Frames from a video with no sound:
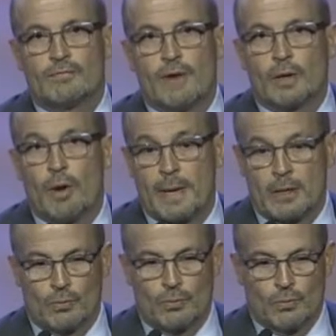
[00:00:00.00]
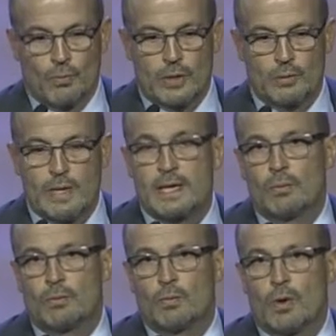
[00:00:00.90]
We follow up at 1 week
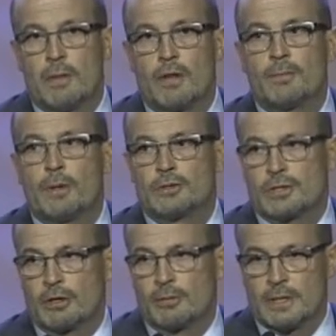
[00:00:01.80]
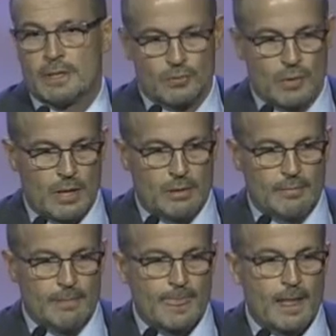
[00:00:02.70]
and 1 month post-therapy as well.
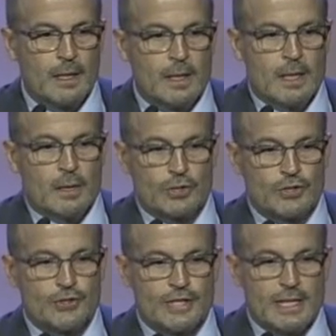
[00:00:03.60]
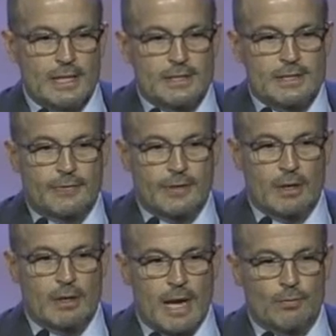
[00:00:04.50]
What you see is that
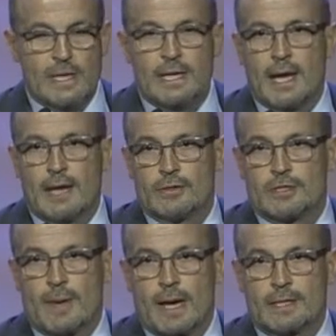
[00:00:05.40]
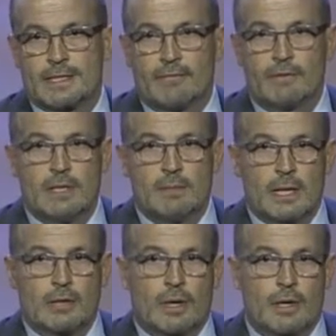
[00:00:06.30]
at week 8, there's about a 70
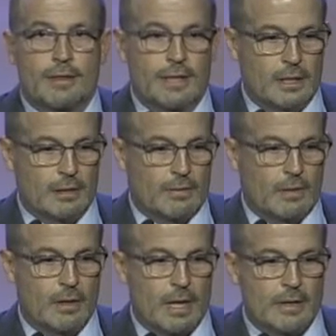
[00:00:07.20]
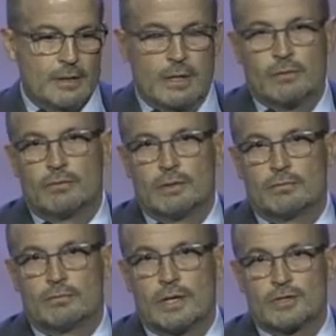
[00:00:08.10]
micron thinning and
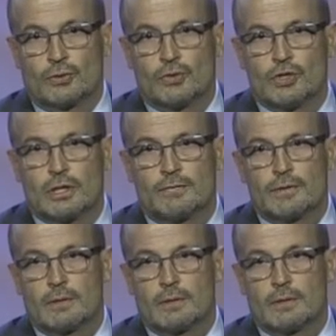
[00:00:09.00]
resolution of